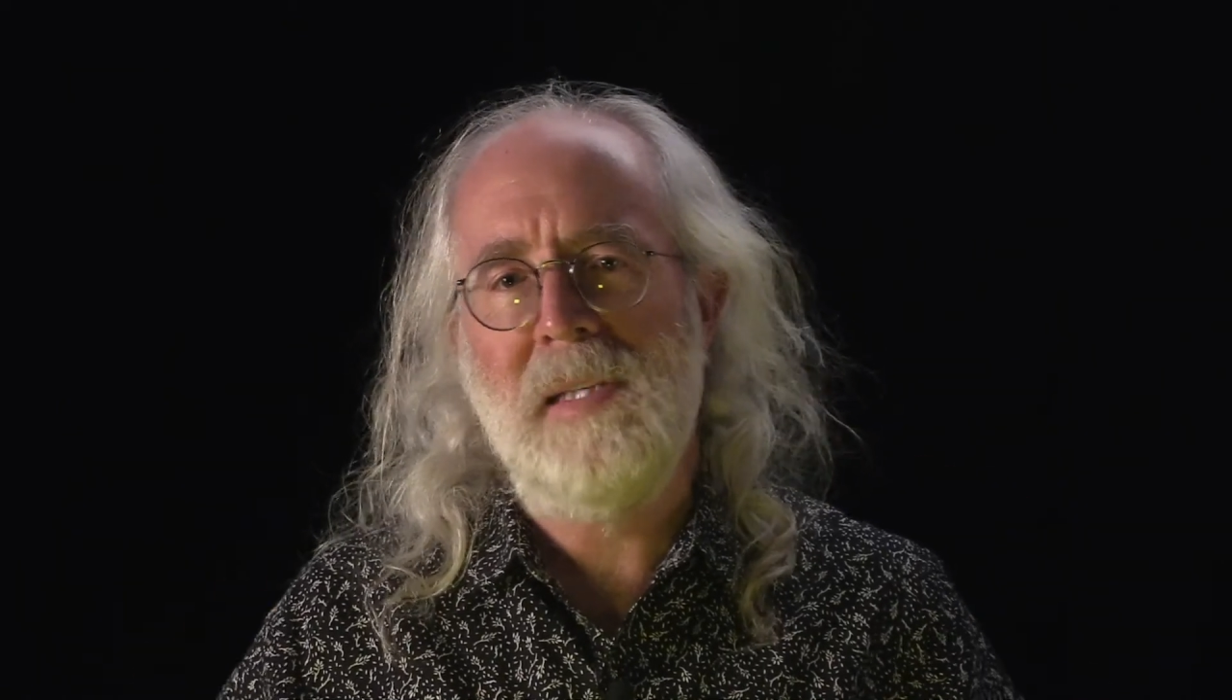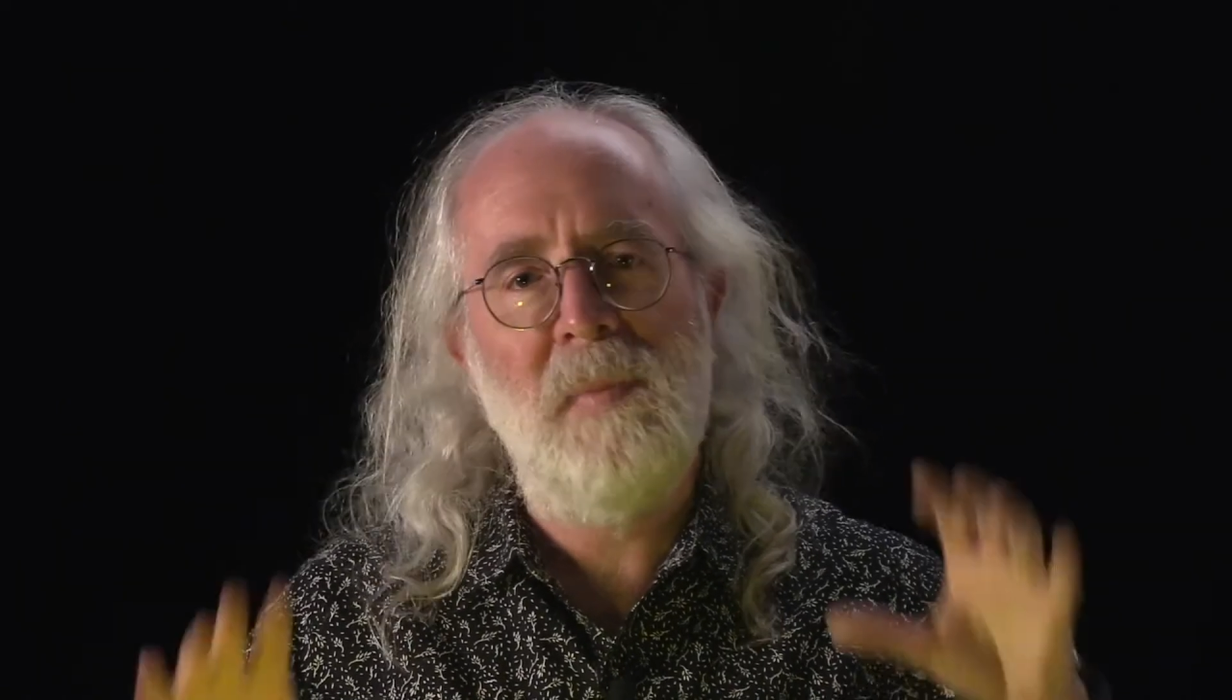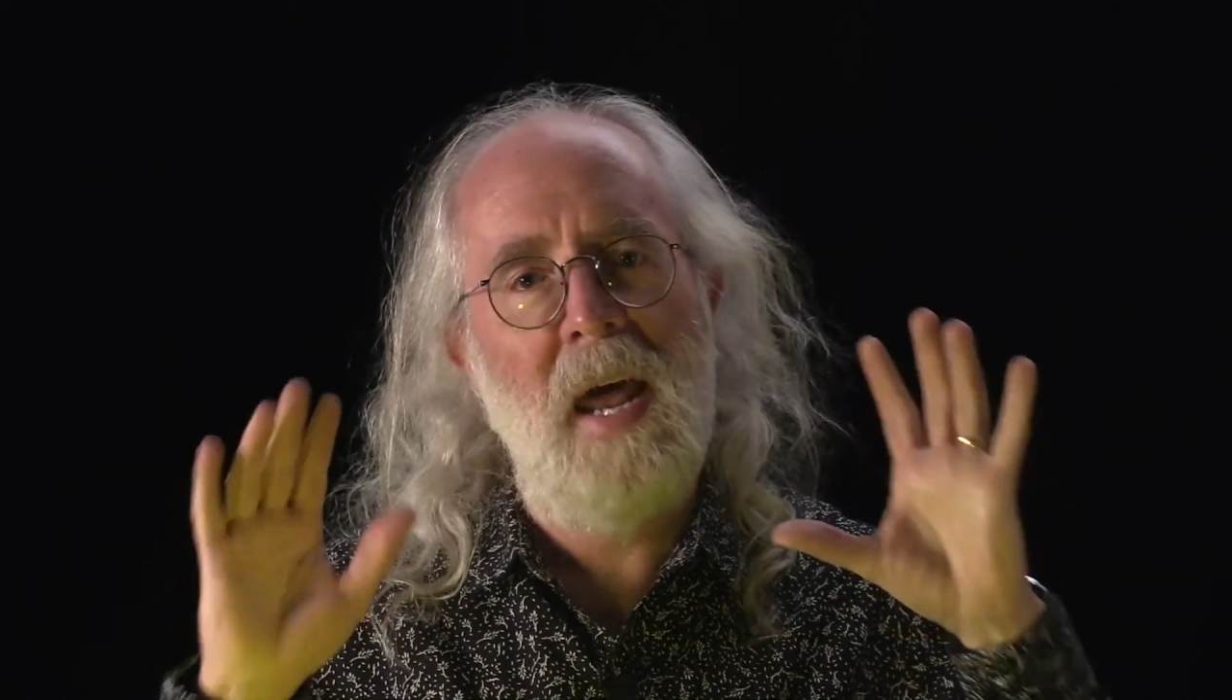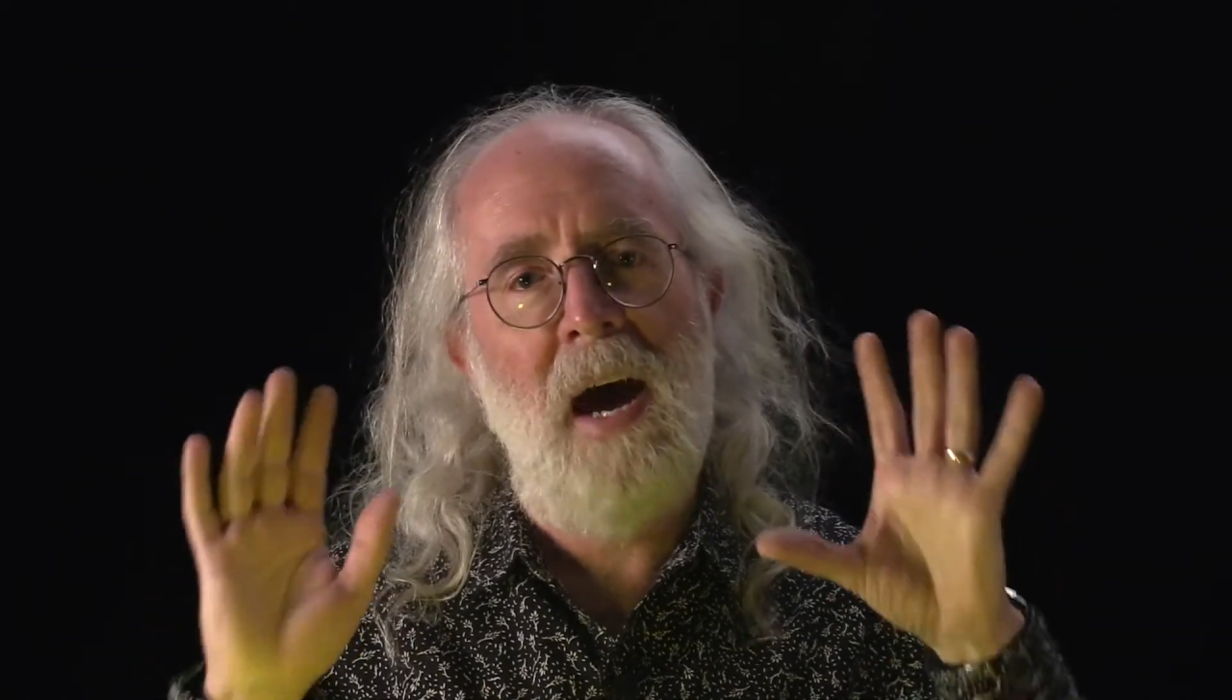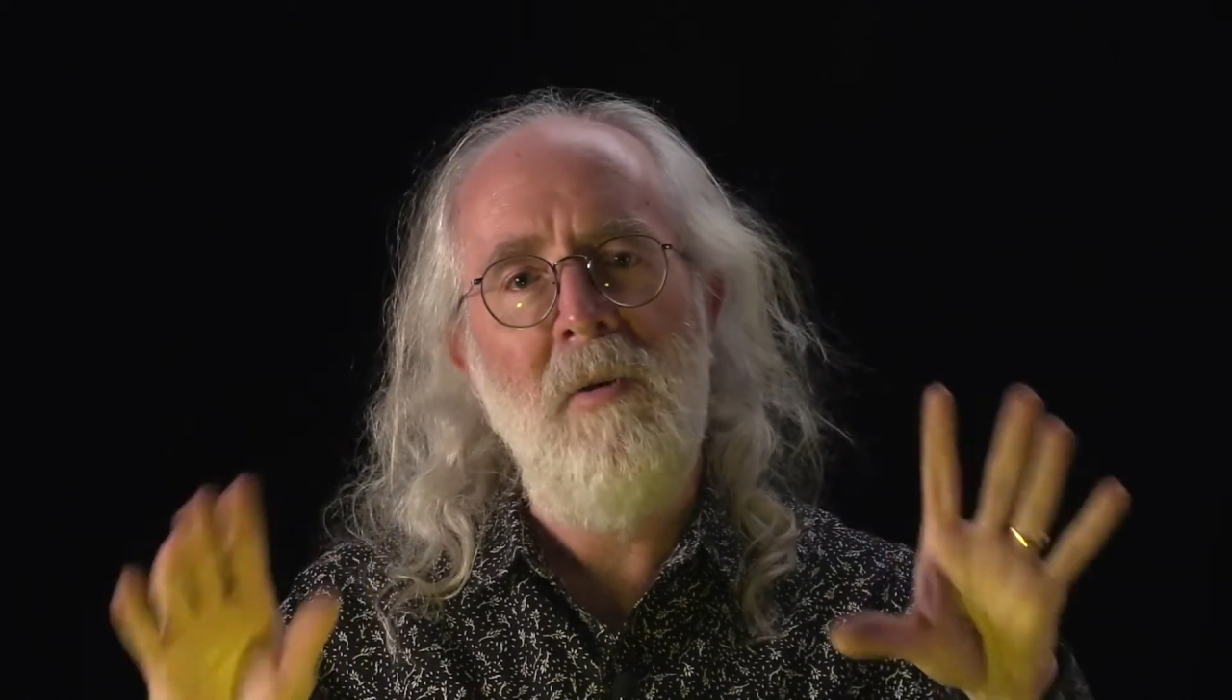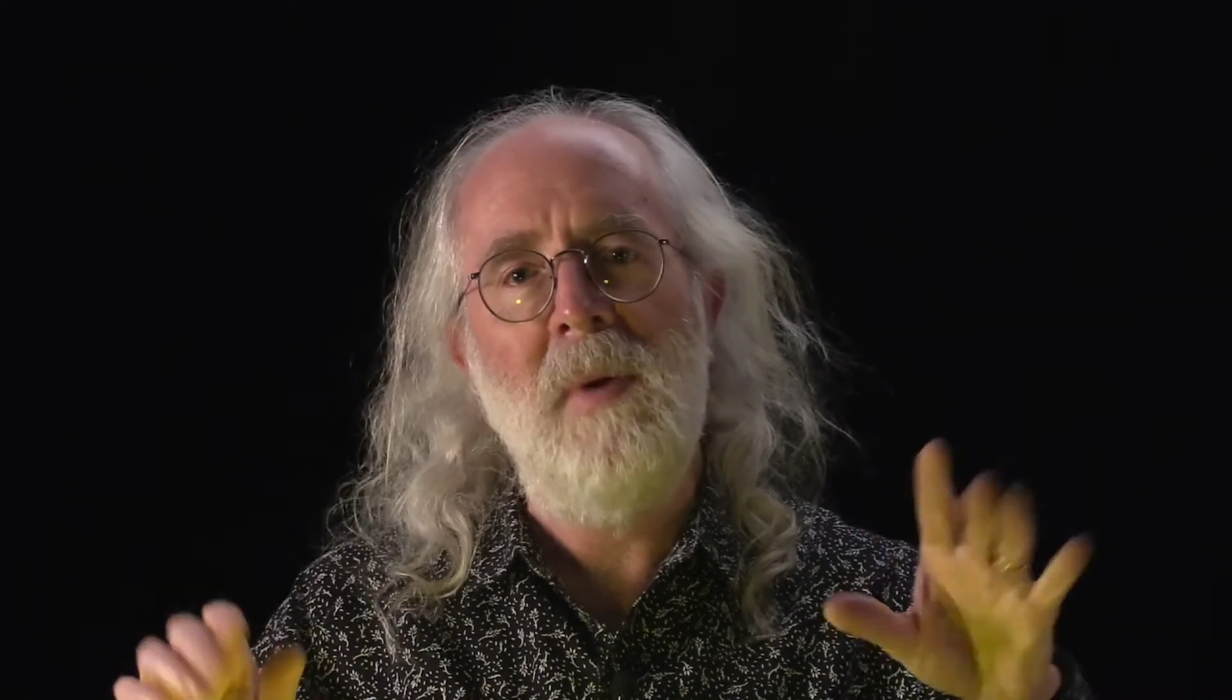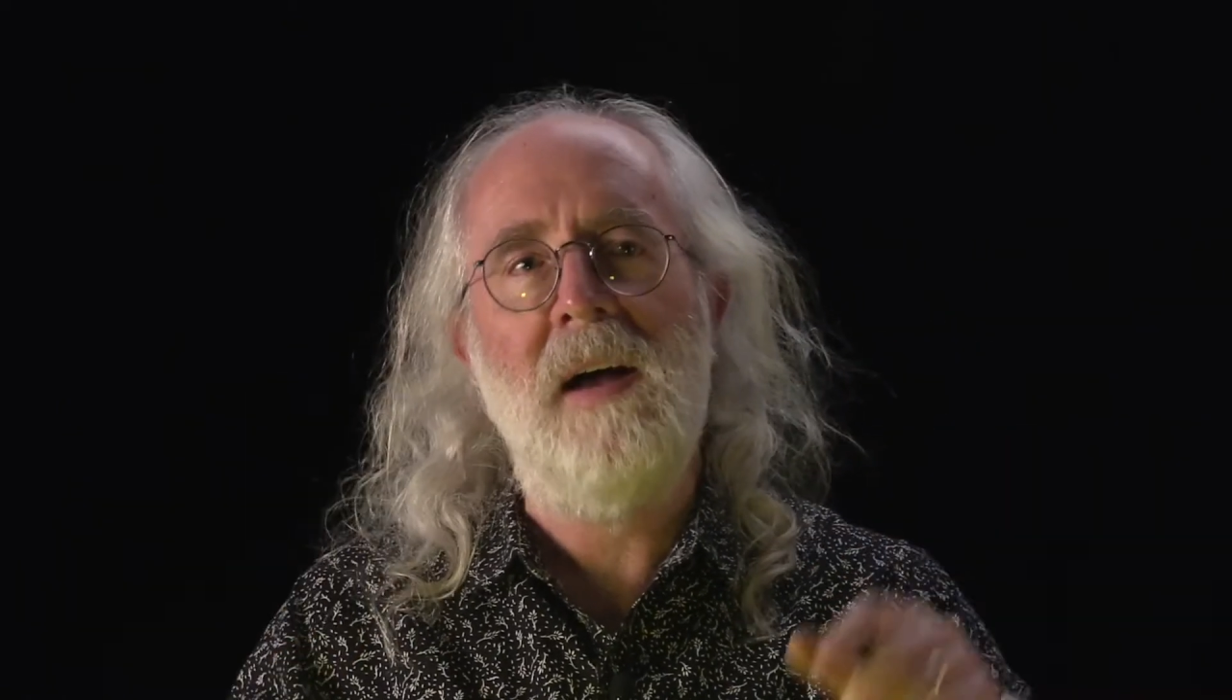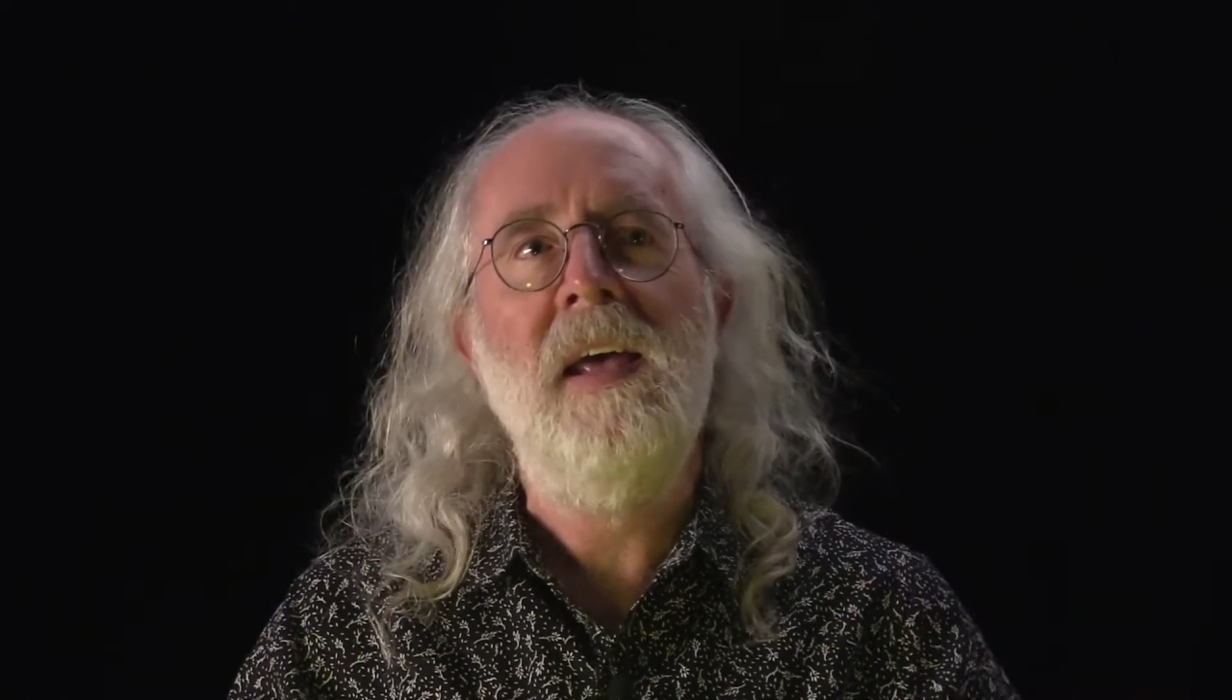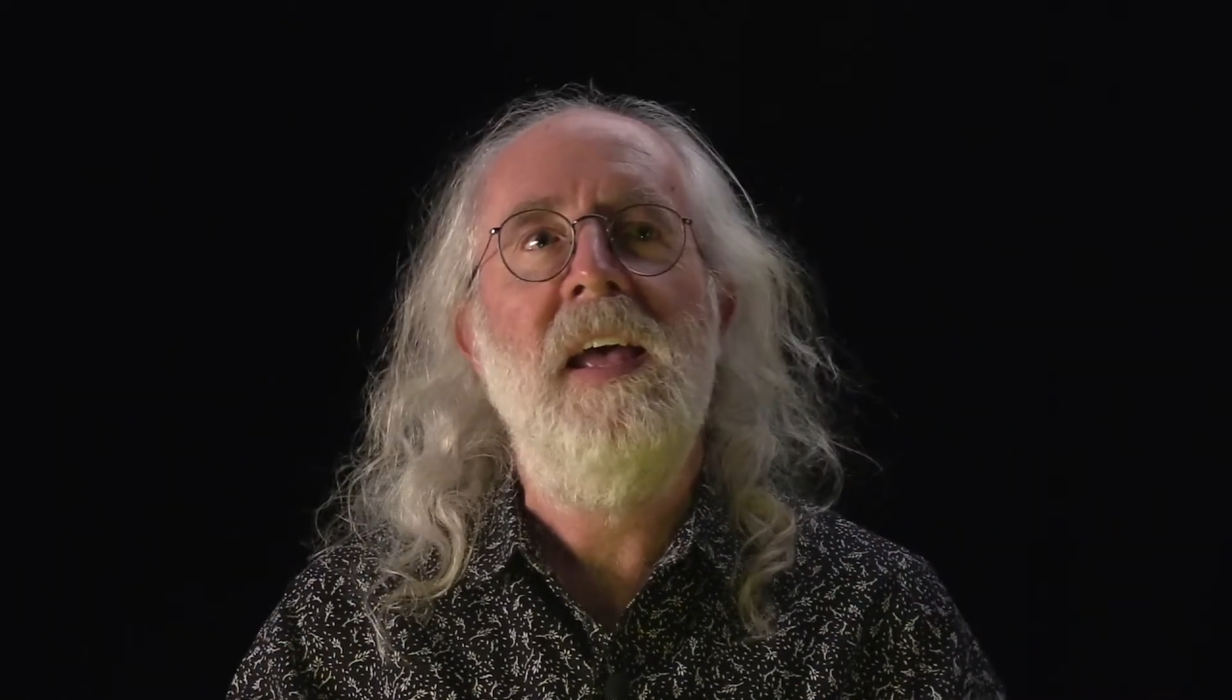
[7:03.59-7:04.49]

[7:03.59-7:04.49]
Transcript: But how about